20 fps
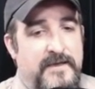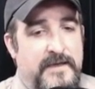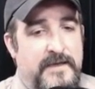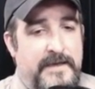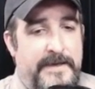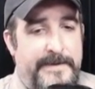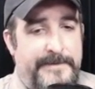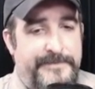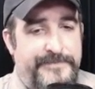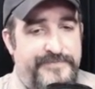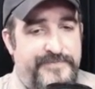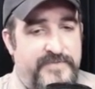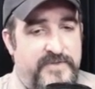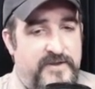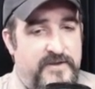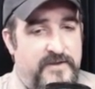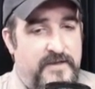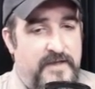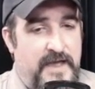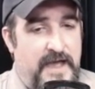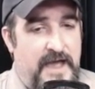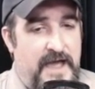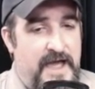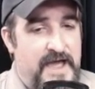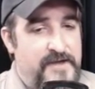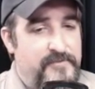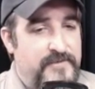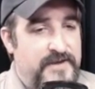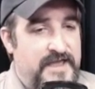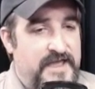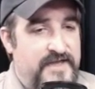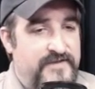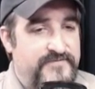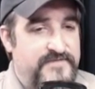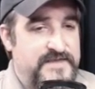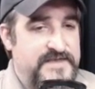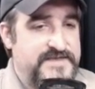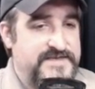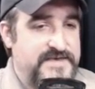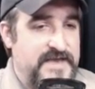I would have
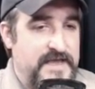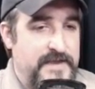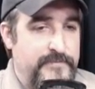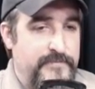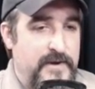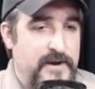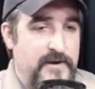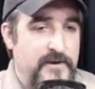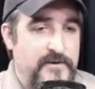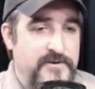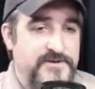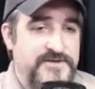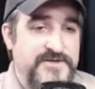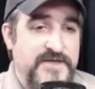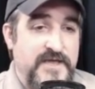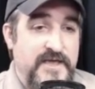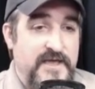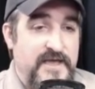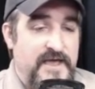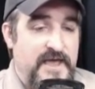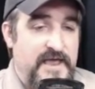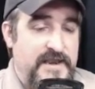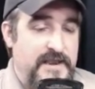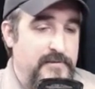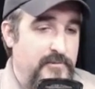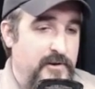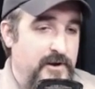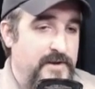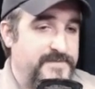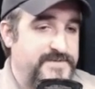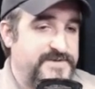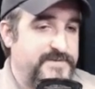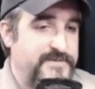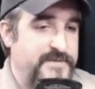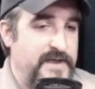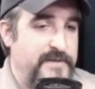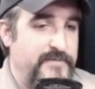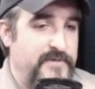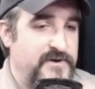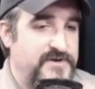these nightmares, and they write up some
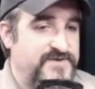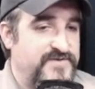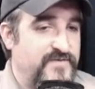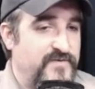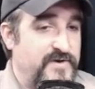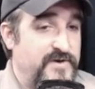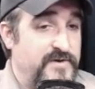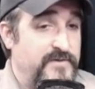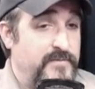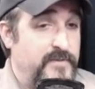nightmares for you.